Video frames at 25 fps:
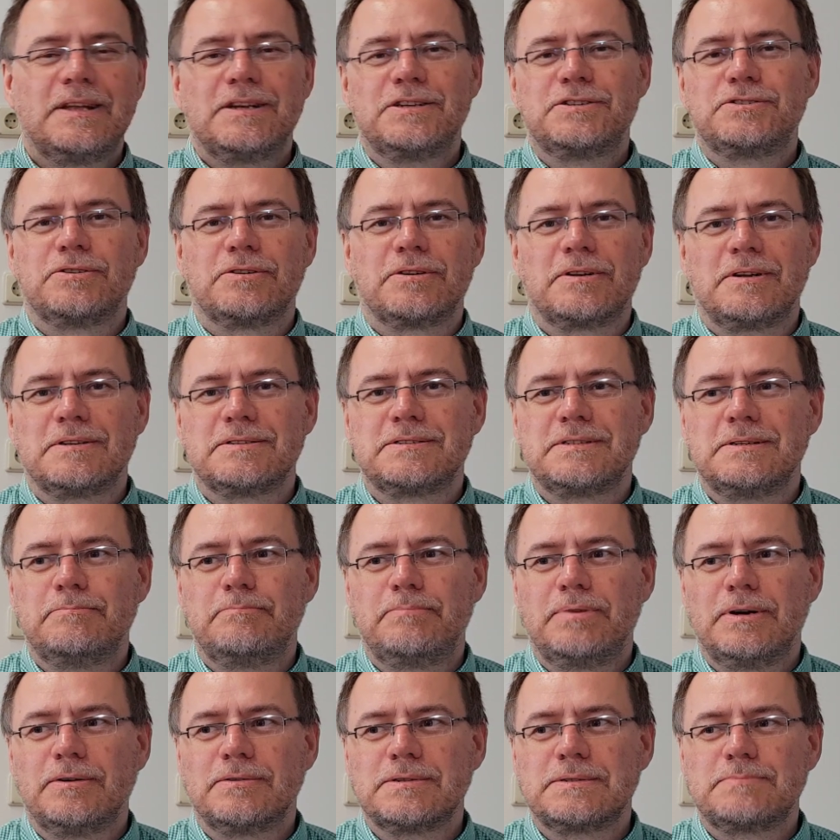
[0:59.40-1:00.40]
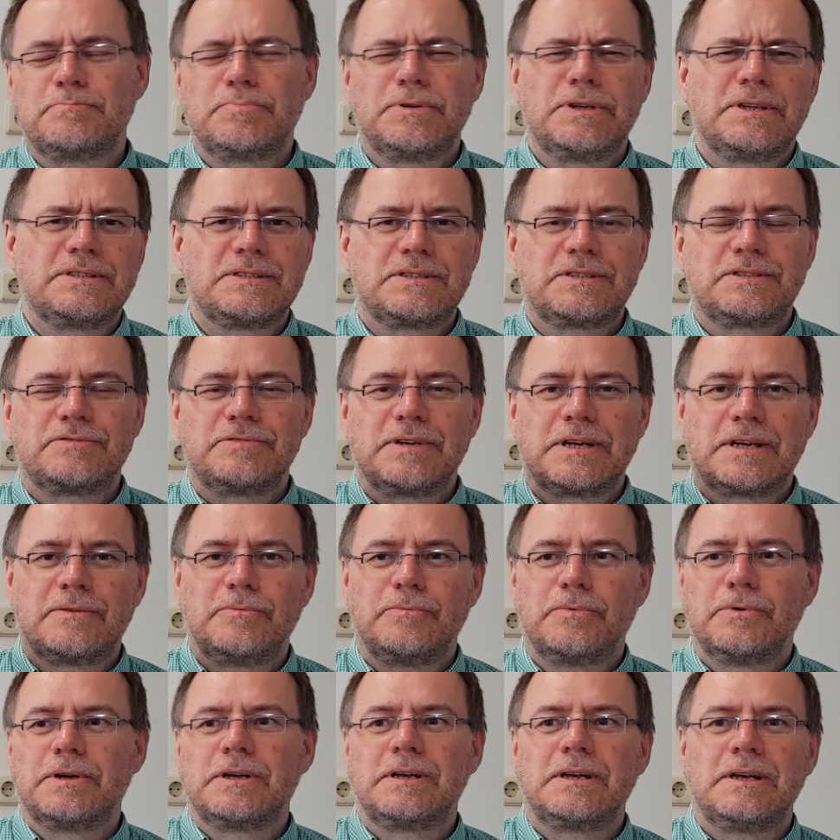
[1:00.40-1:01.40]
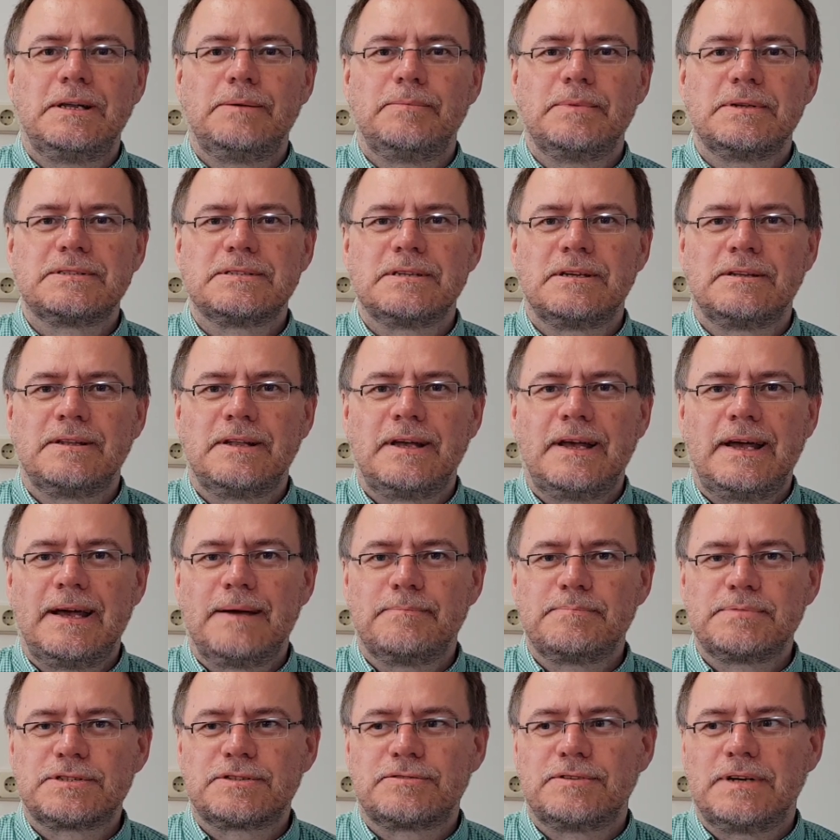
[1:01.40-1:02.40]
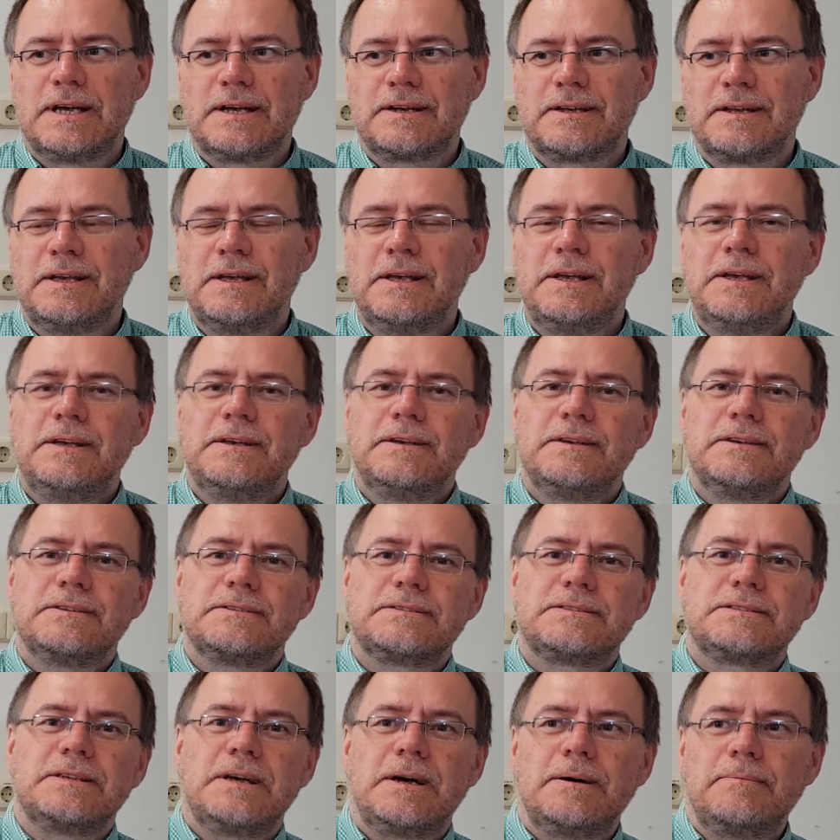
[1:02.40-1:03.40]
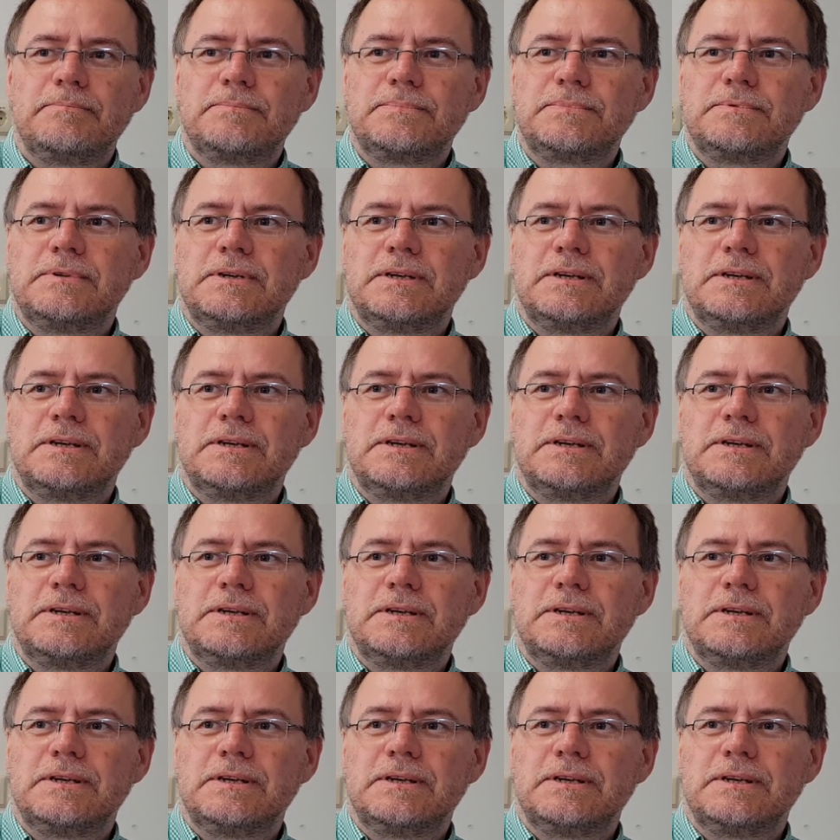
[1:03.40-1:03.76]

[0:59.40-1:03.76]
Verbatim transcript: journals impose pretty strict word limits on the abstract. Some